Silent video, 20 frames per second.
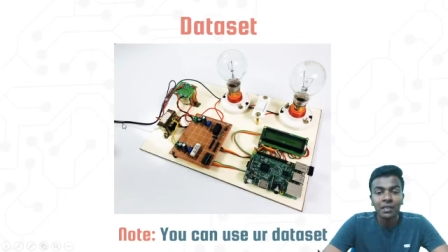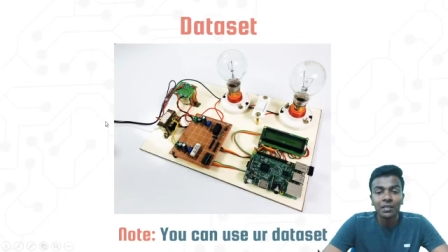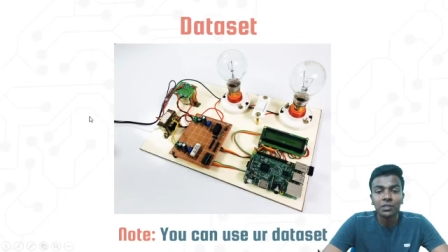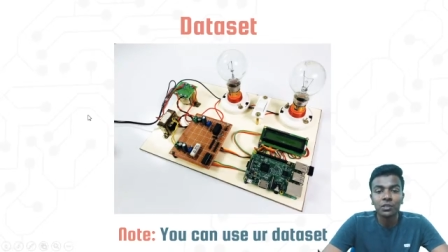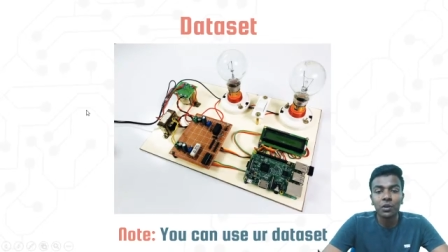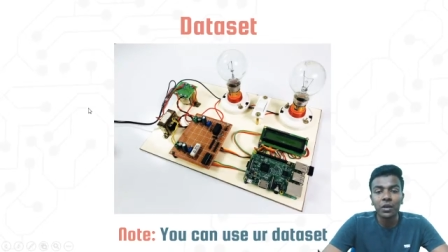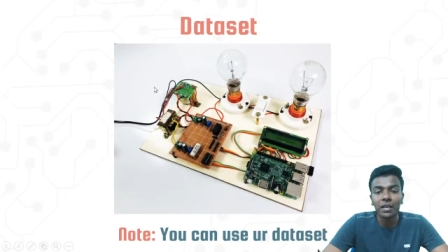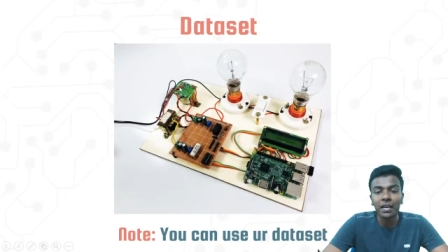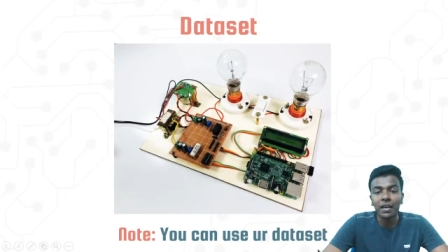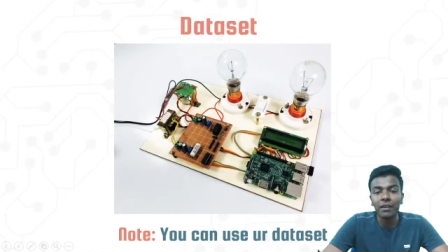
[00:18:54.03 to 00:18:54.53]

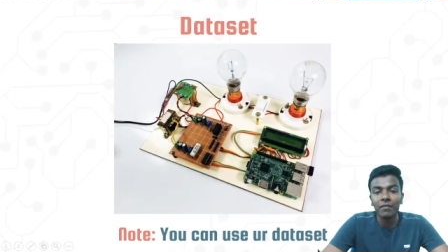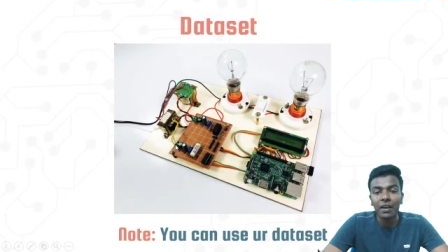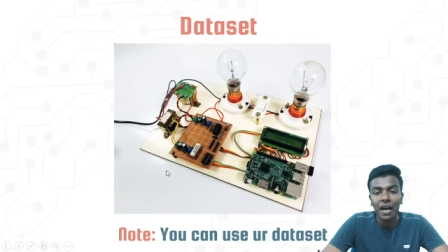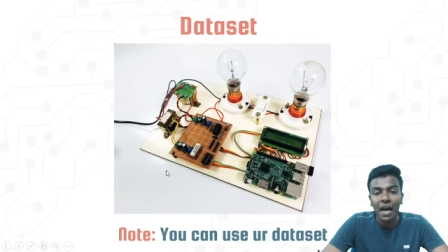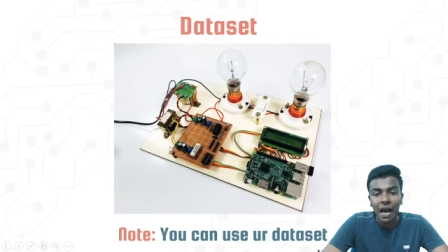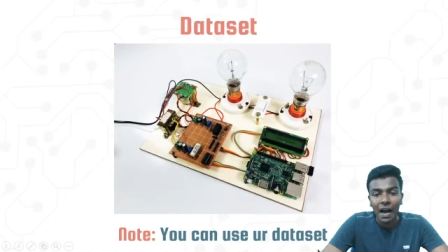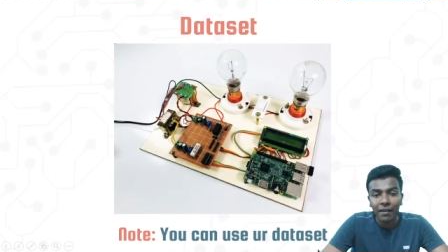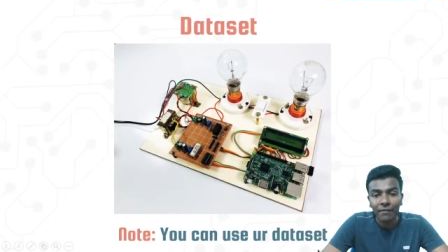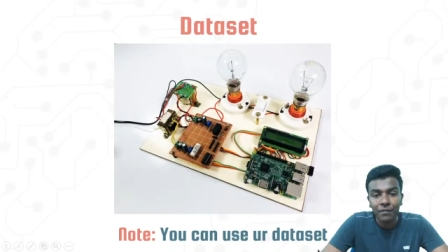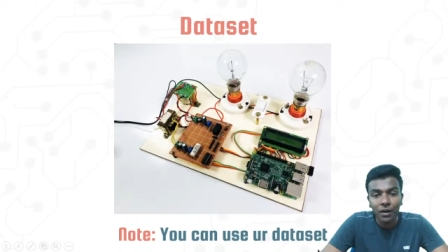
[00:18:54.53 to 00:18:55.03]
So here we
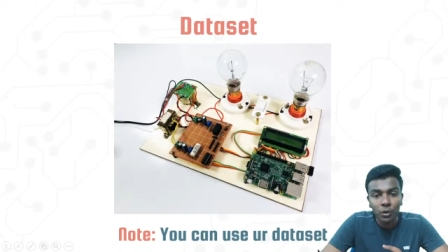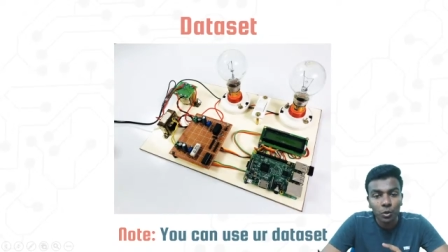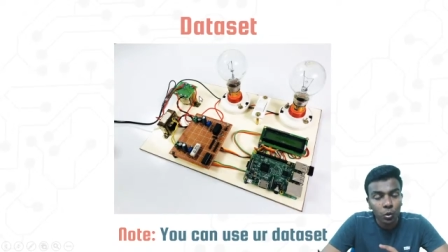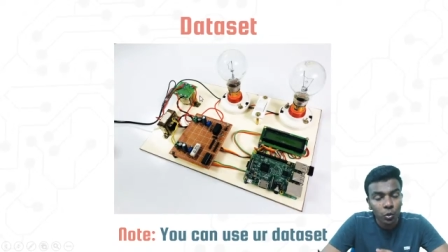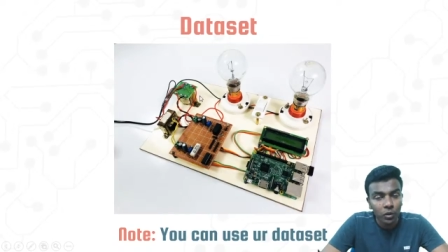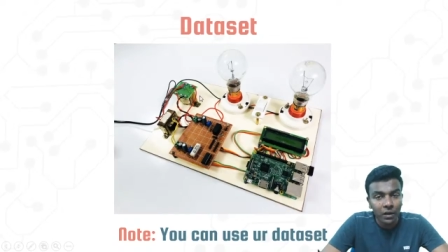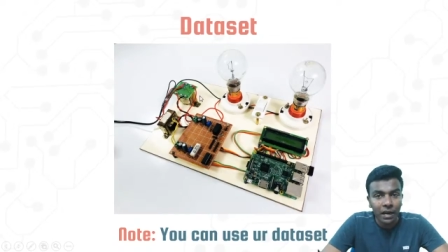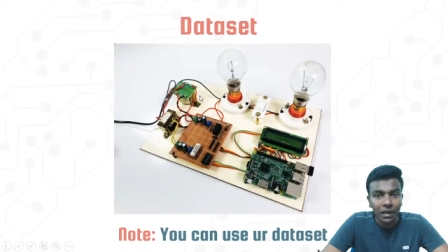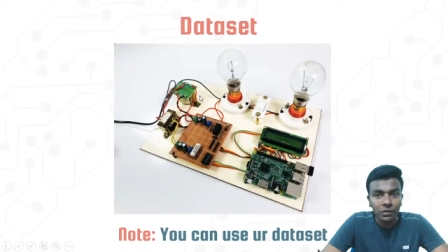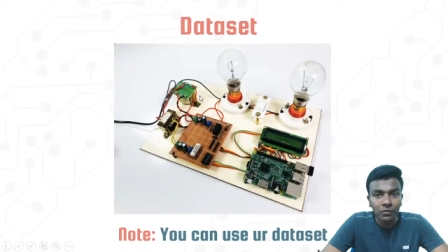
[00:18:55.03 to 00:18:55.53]
have
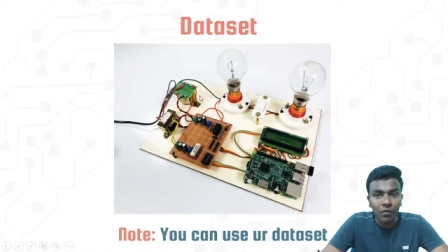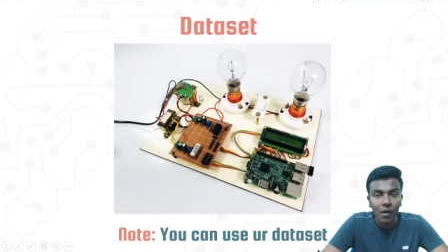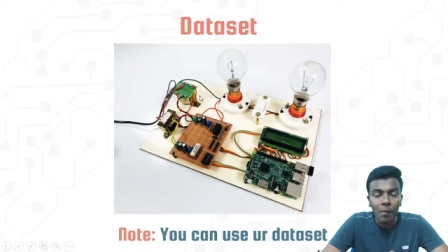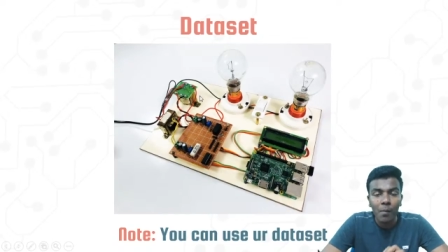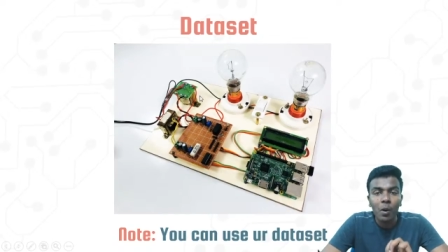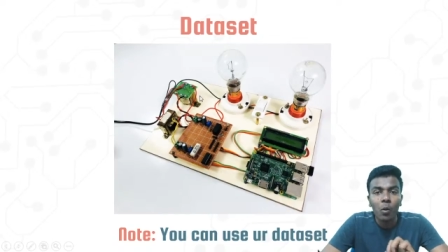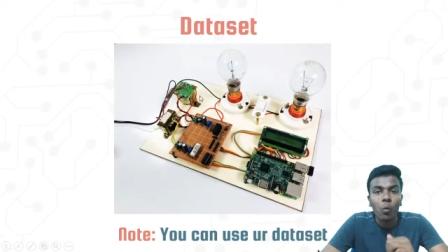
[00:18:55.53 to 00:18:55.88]
2 transformer.